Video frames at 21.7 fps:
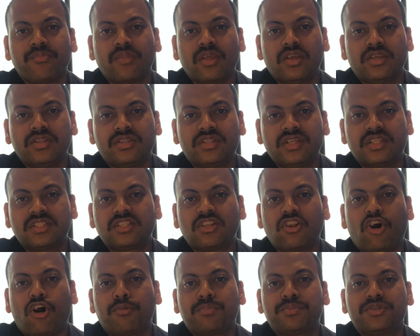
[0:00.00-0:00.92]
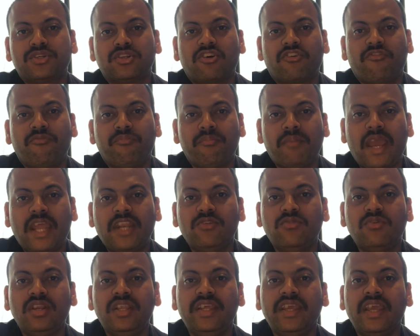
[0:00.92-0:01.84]
there is an option of
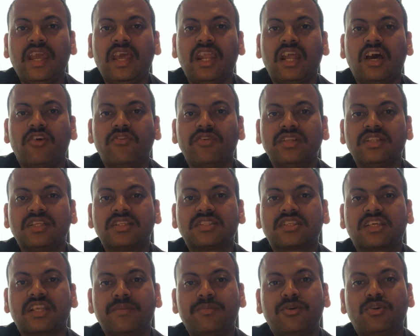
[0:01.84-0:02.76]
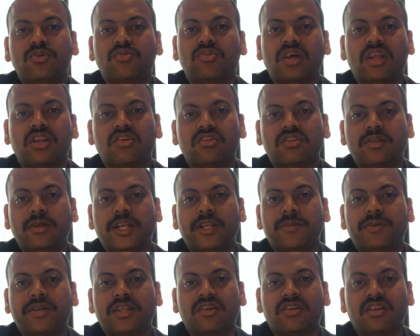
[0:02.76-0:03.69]
manually allowing the script to run on
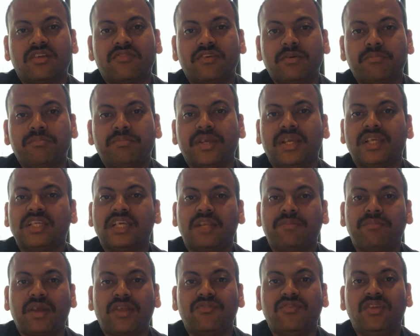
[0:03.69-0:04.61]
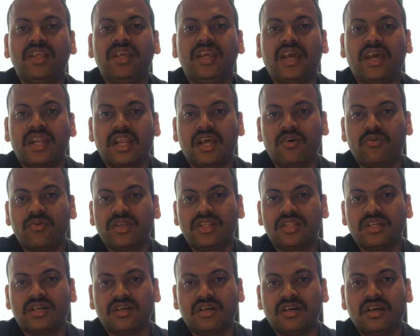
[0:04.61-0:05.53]
that particular web page and manually allowing
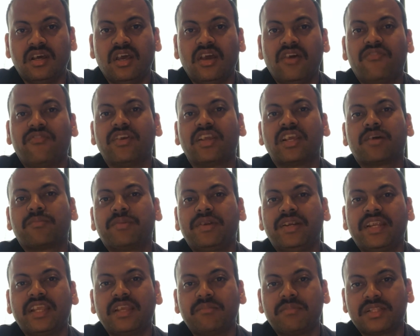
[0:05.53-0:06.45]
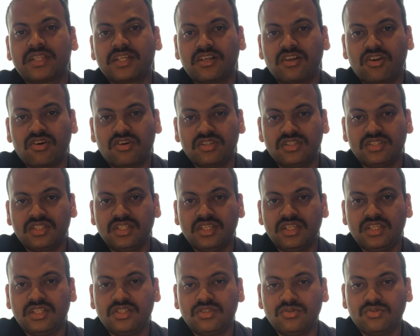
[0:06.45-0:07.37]
the fingerprinting
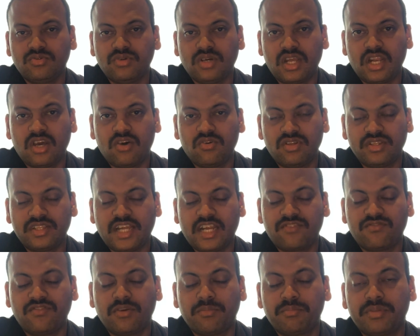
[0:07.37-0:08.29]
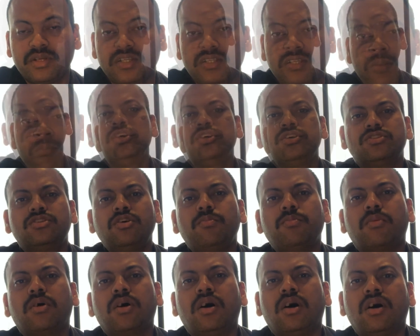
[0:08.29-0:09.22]
methodology to allow on that web page.
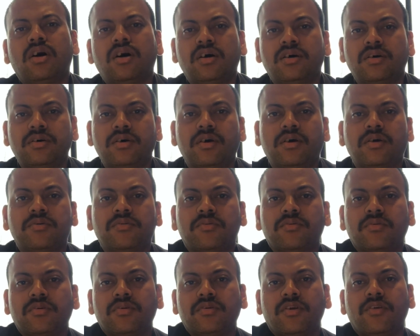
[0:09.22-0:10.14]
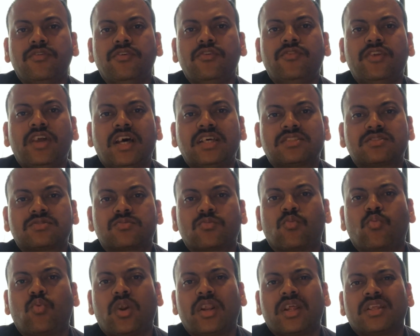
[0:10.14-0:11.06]
So you would ask,
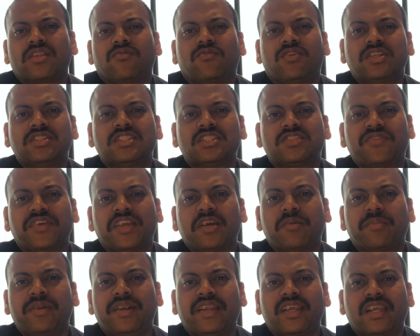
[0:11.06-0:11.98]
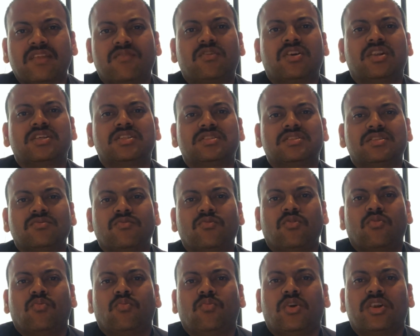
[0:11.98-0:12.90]
what is this fingerprinting and
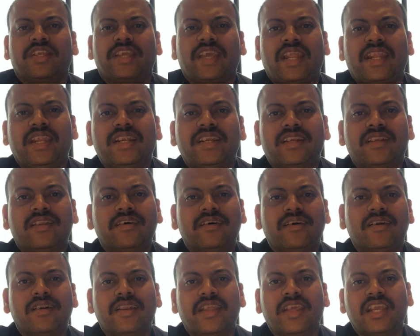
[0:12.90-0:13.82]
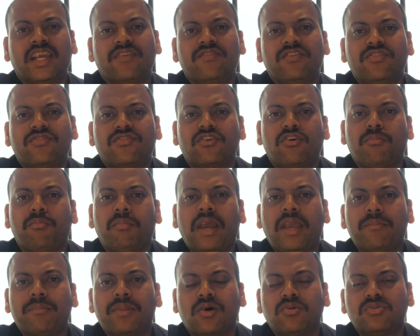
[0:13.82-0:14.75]
what can it take away from
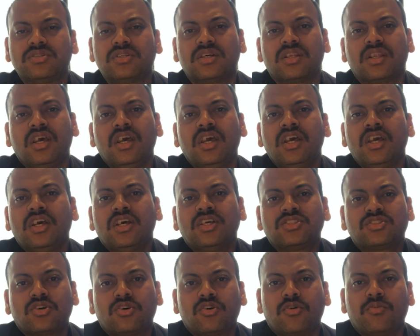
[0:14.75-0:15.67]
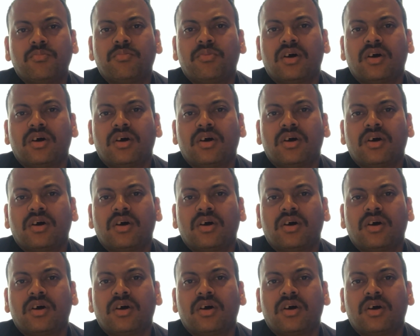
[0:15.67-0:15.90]
my browser? So